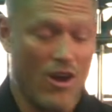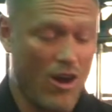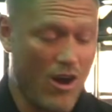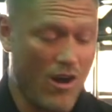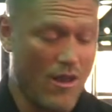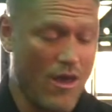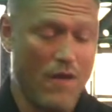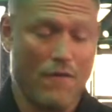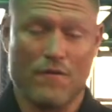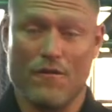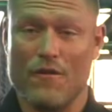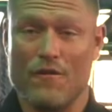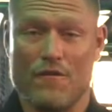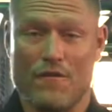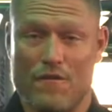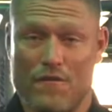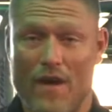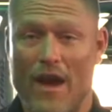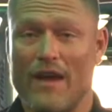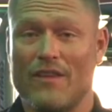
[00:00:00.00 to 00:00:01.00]
I know for
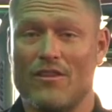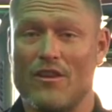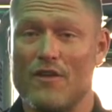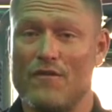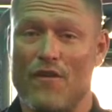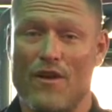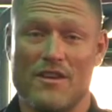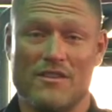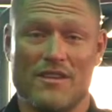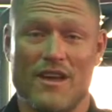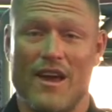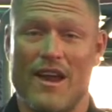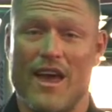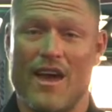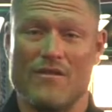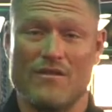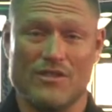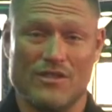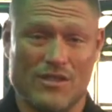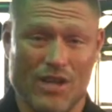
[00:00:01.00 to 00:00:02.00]
a fact that if I start
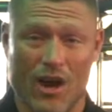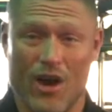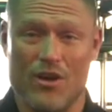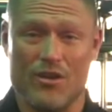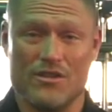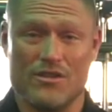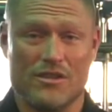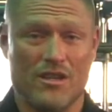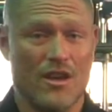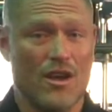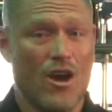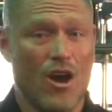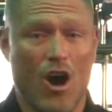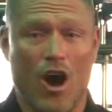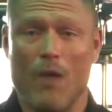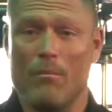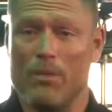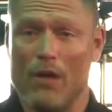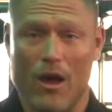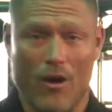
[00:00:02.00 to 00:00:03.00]
having toast,
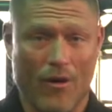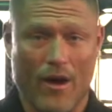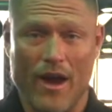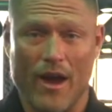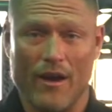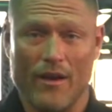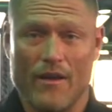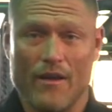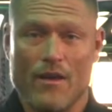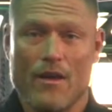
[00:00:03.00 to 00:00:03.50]
I blow out.